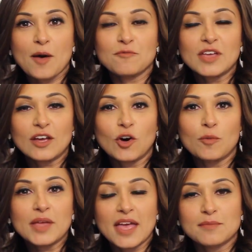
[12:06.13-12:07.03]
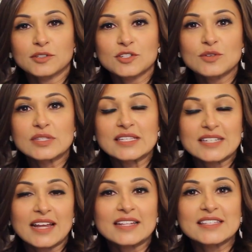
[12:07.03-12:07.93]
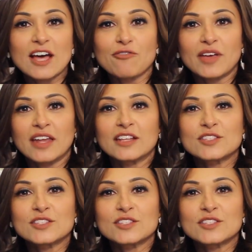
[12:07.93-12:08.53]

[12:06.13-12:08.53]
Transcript: vehicle be able to sustain itself in?